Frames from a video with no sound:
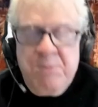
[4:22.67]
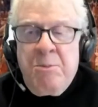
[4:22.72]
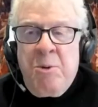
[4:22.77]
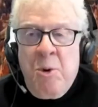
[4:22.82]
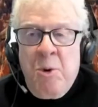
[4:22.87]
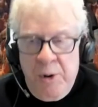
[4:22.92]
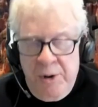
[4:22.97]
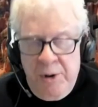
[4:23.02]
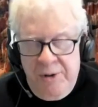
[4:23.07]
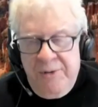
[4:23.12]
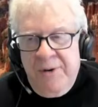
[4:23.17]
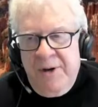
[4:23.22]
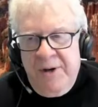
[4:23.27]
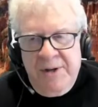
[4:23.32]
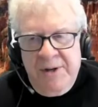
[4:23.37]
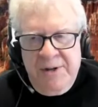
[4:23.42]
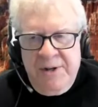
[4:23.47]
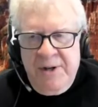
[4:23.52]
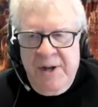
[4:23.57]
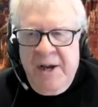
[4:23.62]
is
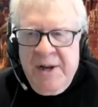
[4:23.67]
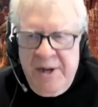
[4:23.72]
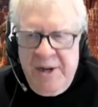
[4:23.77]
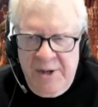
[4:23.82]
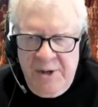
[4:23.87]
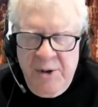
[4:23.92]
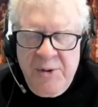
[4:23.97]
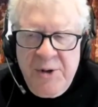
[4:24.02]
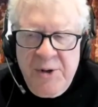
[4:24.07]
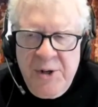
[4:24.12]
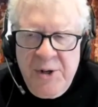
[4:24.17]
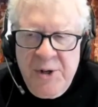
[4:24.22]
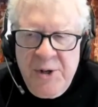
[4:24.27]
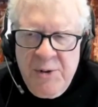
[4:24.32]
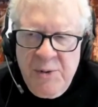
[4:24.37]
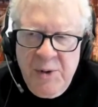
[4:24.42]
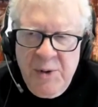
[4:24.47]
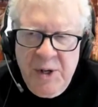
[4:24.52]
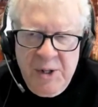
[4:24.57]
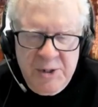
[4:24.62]
important, and I know
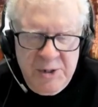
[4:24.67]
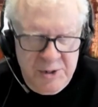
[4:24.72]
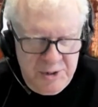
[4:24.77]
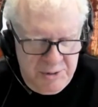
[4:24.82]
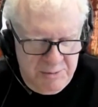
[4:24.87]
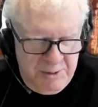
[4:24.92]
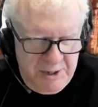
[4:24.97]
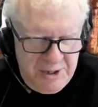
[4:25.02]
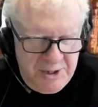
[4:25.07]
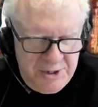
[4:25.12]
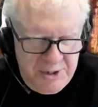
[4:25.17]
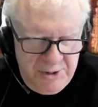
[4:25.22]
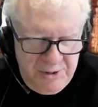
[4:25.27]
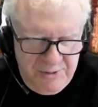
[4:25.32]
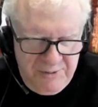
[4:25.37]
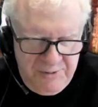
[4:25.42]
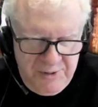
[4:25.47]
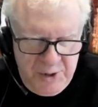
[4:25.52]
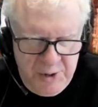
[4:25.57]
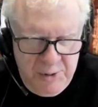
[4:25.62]
that you
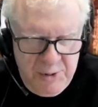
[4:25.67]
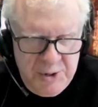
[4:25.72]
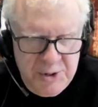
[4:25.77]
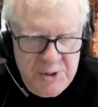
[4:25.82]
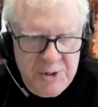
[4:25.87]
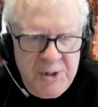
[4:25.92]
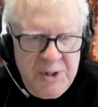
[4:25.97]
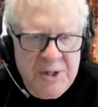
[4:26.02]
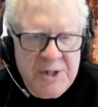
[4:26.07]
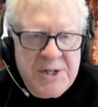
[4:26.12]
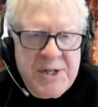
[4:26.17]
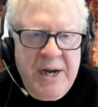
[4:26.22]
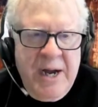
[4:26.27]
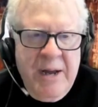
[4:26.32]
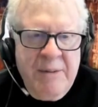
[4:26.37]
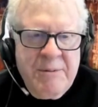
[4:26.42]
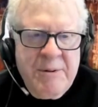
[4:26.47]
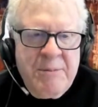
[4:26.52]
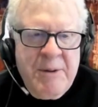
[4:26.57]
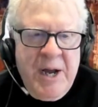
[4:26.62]
speak to your viewers all
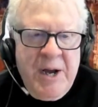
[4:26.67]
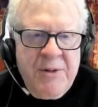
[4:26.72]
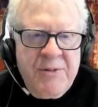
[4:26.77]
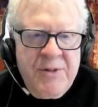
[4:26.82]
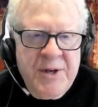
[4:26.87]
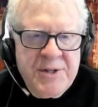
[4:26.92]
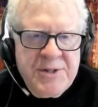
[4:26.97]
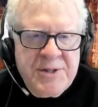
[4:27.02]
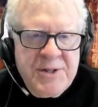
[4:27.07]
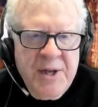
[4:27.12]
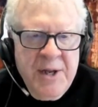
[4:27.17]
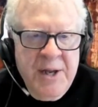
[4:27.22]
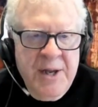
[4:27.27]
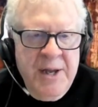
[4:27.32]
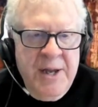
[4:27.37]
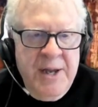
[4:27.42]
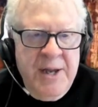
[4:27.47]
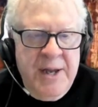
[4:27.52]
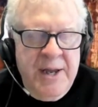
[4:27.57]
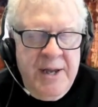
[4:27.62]
the time about
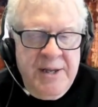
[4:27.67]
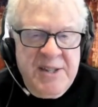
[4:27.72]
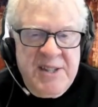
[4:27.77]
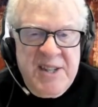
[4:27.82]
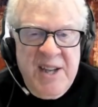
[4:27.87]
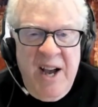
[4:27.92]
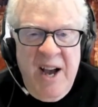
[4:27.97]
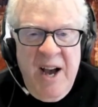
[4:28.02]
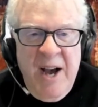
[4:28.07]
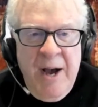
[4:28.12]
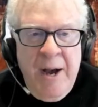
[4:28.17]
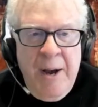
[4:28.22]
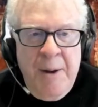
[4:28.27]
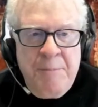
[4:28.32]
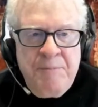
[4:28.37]
this, is